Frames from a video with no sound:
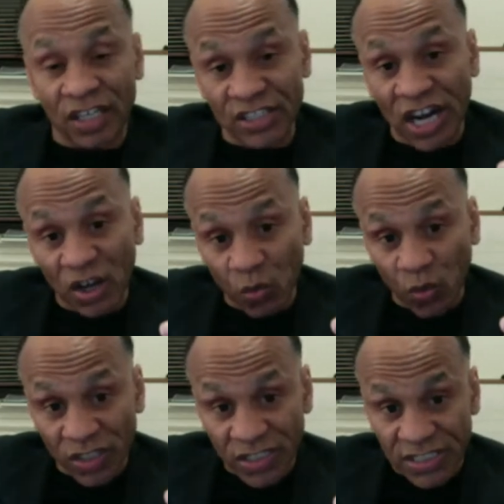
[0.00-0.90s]
A child
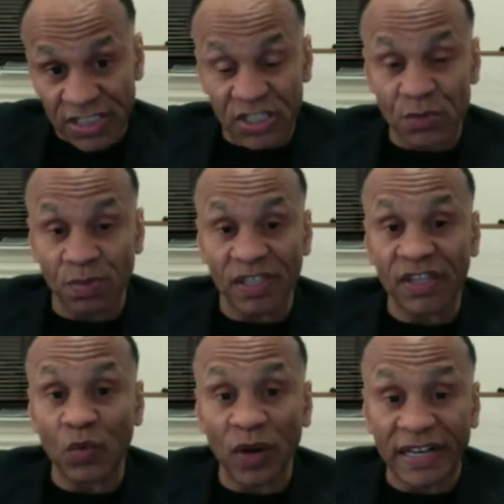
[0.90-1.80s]
wants discipline.
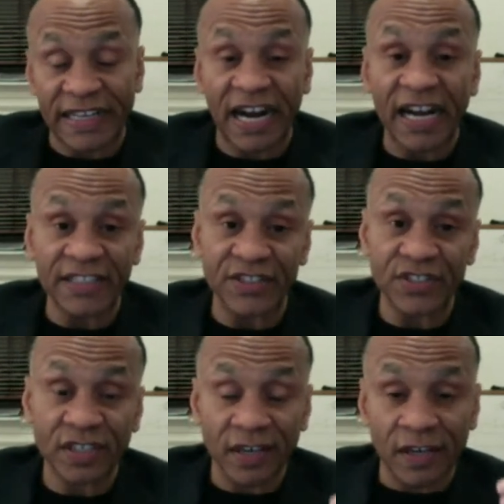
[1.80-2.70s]
They want
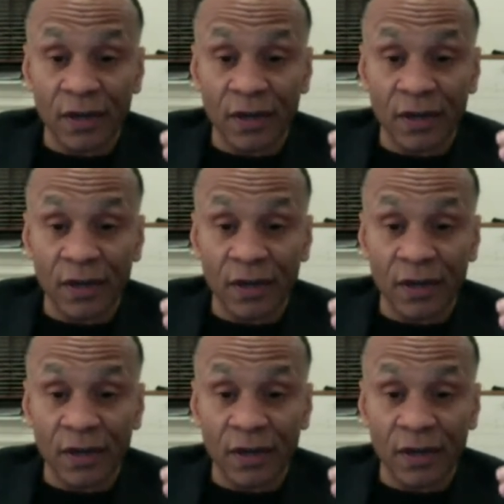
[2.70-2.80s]
guidance.